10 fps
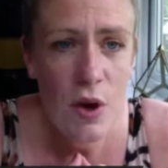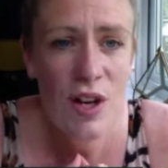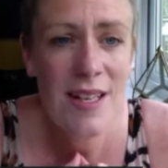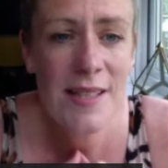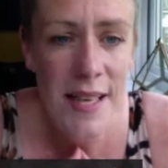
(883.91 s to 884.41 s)
You're
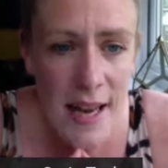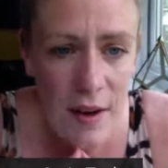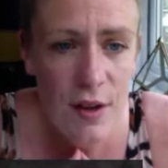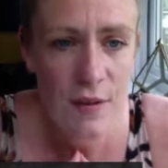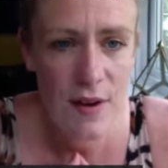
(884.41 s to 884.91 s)
going to see
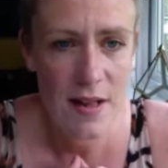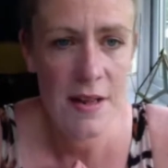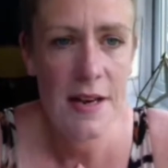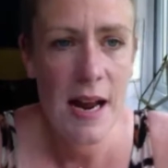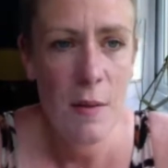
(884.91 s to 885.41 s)
how you feel
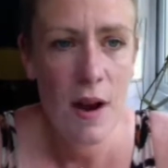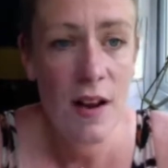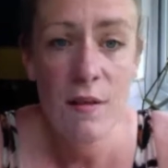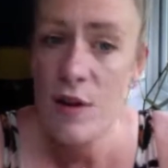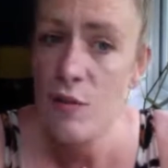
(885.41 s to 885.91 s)
in an hour.
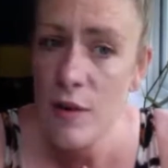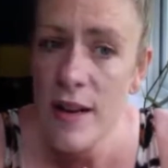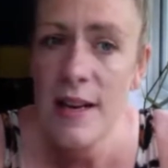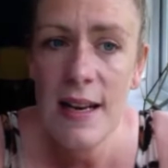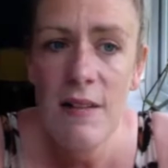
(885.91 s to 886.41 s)
And if you
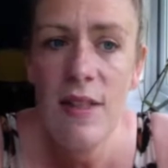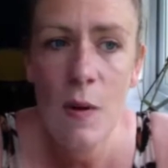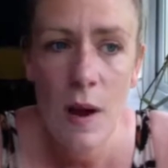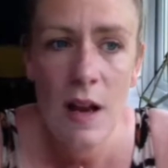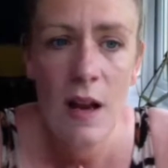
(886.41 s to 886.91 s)
really leave
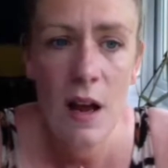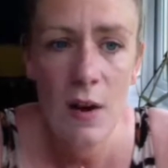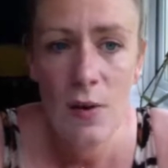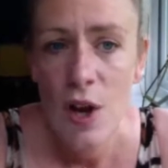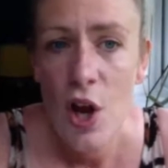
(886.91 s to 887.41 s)
that well
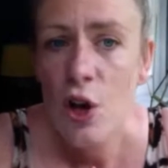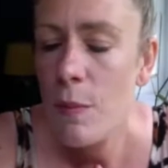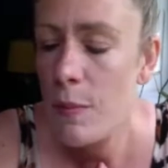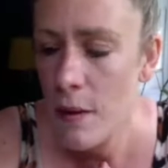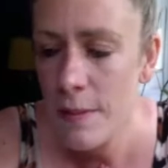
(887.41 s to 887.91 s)
alone,
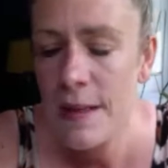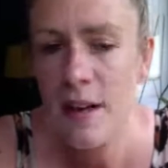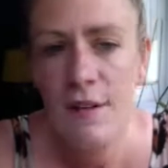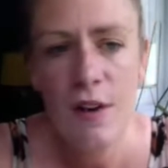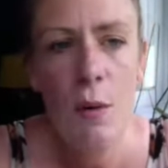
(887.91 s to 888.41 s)
you're probably
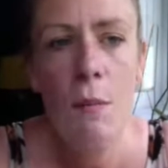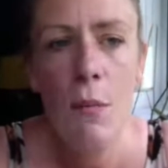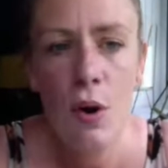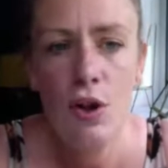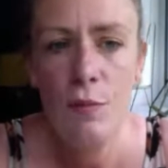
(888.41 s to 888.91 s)
going to feel
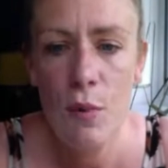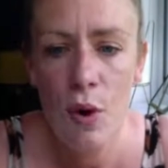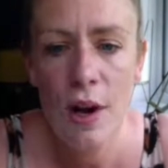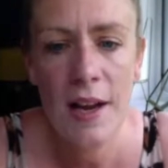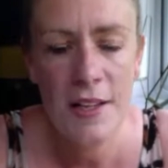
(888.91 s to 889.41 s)
much
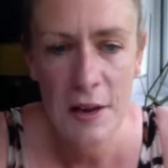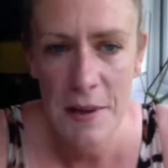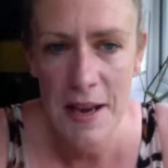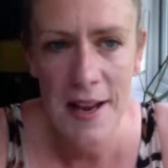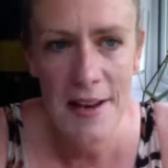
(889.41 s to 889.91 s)
more like
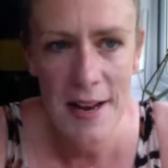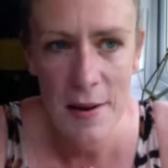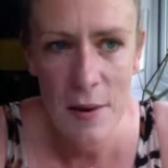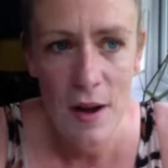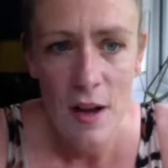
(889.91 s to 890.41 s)
doing it in an
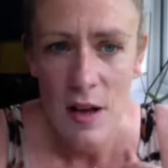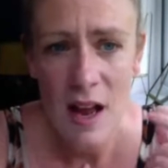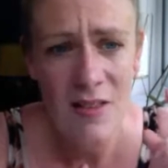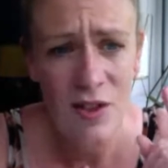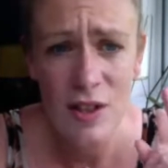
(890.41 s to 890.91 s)
hour.
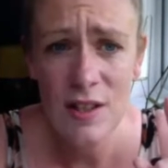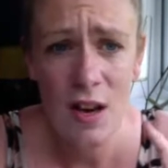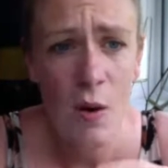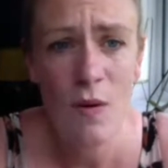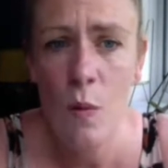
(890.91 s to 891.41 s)
And just
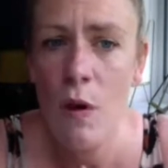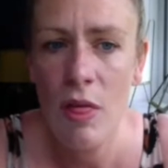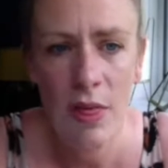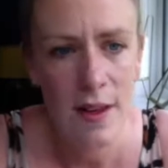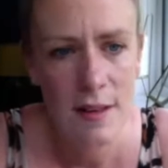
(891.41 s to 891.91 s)
start with
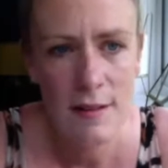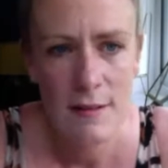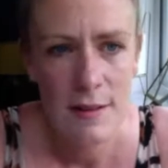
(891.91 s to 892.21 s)
one thing.